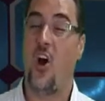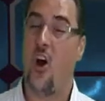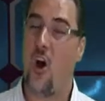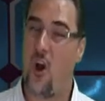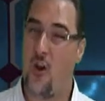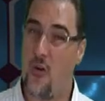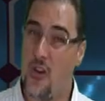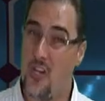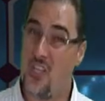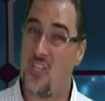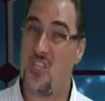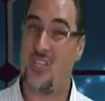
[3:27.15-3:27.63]

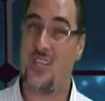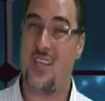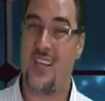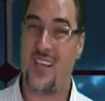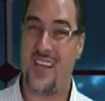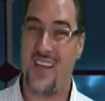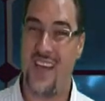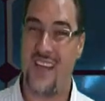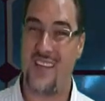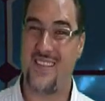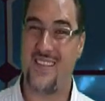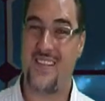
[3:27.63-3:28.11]
Orange
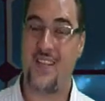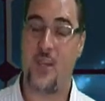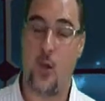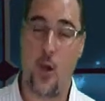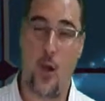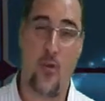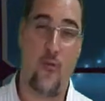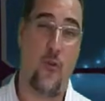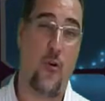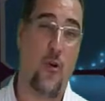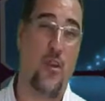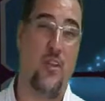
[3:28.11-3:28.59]
indicates that the
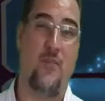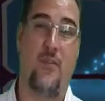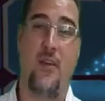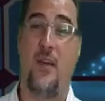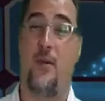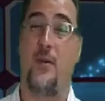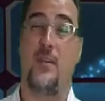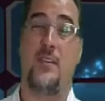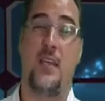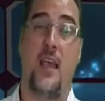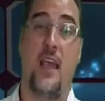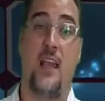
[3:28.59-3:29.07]
overall
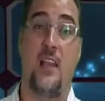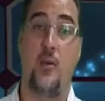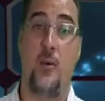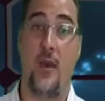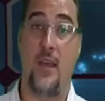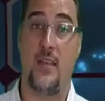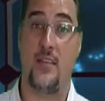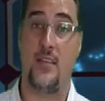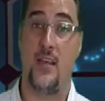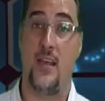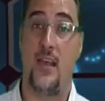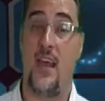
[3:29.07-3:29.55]

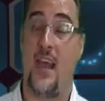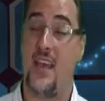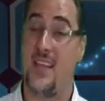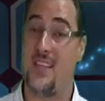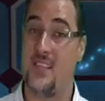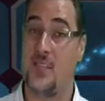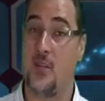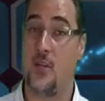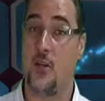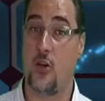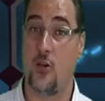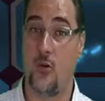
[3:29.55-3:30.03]
evaluator
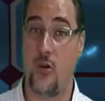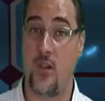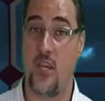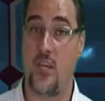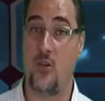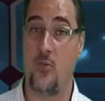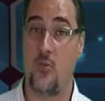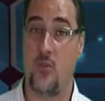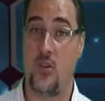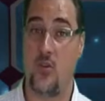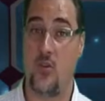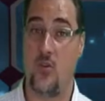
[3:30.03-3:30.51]
hasn't
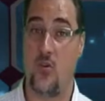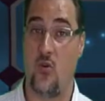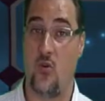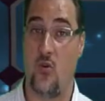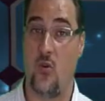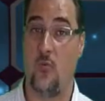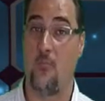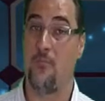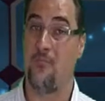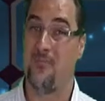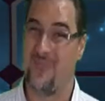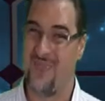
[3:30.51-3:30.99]
agreed with
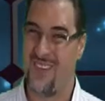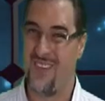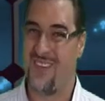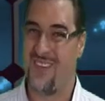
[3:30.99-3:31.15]
your